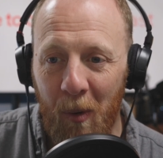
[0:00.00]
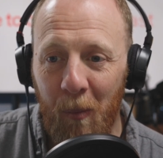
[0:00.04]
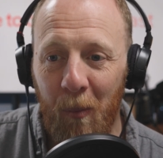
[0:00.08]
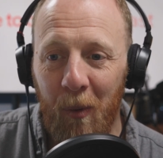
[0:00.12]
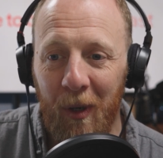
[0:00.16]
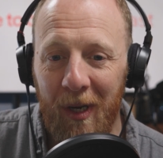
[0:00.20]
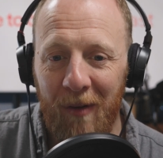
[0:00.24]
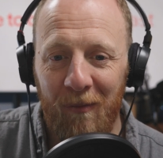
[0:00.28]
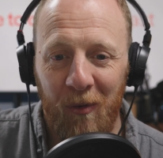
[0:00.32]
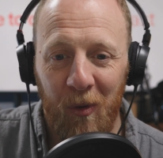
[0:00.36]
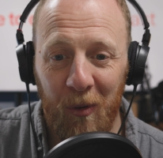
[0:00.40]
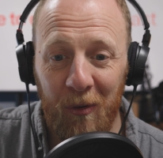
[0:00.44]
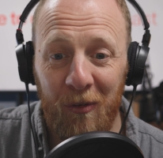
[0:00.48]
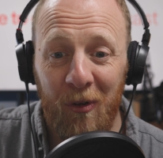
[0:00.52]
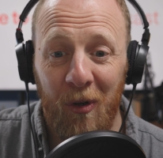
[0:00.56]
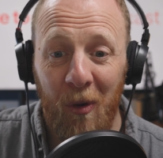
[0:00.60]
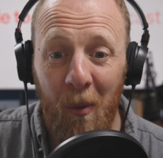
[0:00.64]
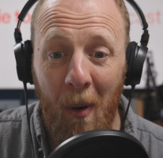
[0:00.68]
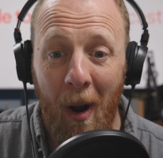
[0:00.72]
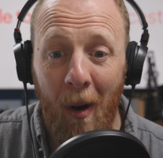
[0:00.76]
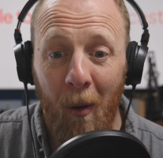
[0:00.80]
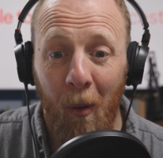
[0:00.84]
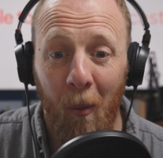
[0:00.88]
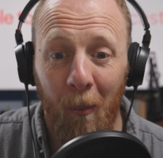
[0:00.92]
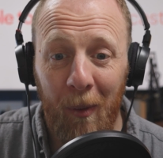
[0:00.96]
but we'll give you a
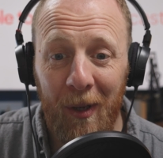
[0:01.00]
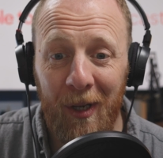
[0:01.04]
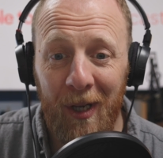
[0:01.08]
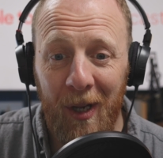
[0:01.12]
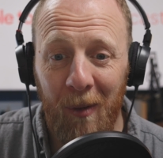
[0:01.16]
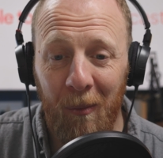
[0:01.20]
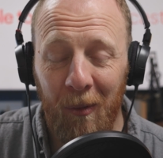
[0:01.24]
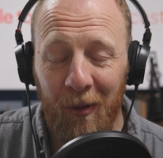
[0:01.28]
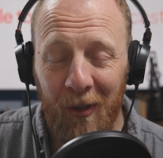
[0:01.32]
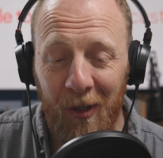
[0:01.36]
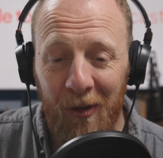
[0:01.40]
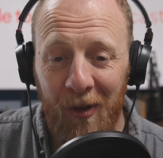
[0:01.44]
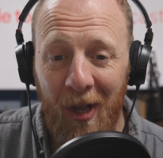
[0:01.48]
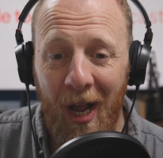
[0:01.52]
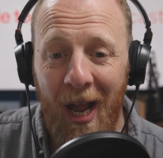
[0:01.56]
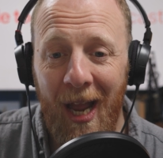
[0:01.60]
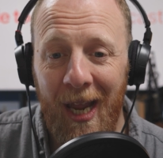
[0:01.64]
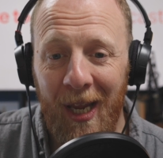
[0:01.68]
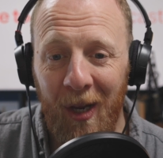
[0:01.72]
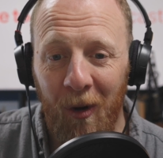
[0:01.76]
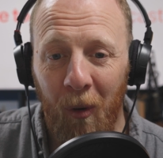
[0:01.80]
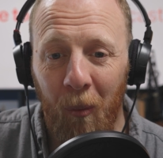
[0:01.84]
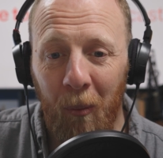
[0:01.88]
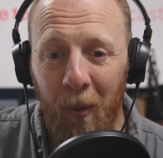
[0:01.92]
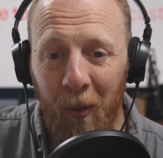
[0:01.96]
2-hour window on the
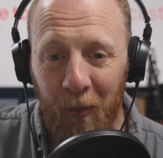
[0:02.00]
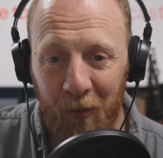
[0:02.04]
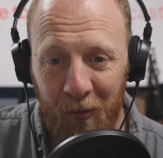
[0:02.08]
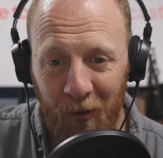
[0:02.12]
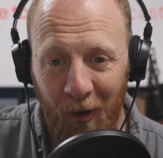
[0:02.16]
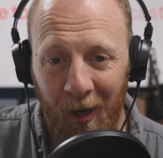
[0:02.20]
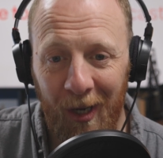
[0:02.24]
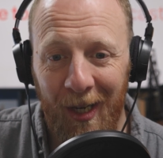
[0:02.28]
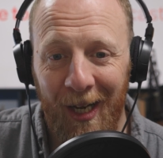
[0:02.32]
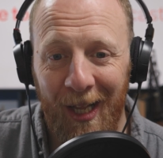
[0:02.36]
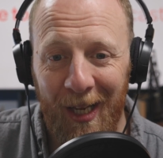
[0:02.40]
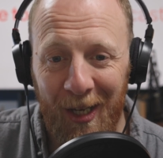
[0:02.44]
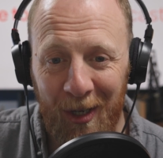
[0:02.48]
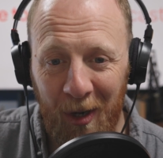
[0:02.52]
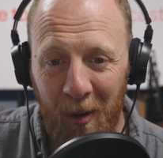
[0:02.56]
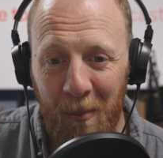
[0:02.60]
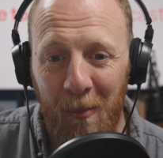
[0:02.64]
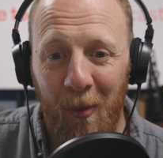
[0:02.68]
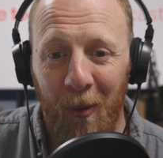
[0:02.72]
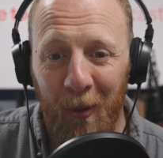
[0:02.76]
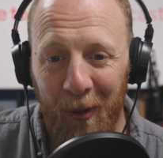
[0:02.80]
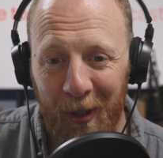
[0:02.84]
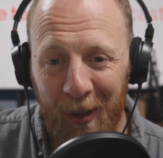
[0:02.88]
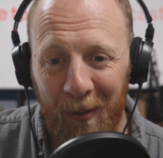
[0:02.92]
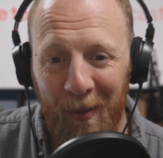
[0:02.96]
day, or we'll try and let you know
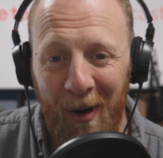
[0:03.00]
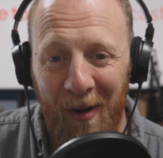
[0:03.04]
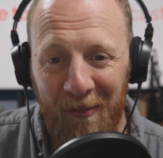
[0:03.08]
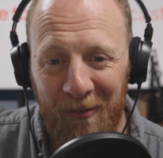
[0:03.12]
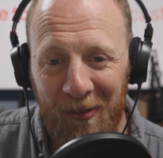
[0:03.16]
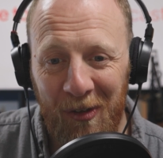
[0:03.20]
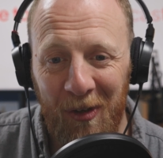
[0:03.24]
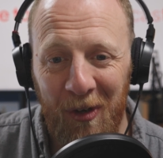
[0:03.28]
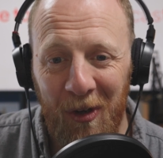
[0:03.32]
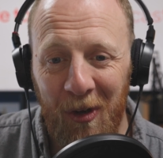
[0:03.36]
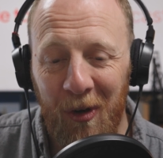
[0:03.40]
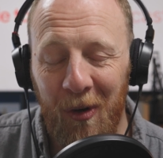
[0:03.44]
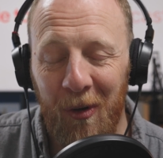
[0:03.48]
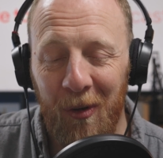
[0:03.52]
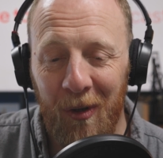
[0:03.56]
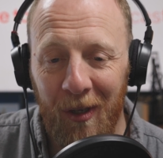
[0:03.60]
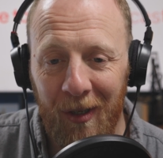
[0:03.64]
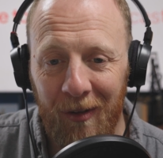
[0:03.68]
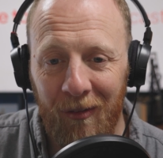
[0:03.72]
morning or afternoon,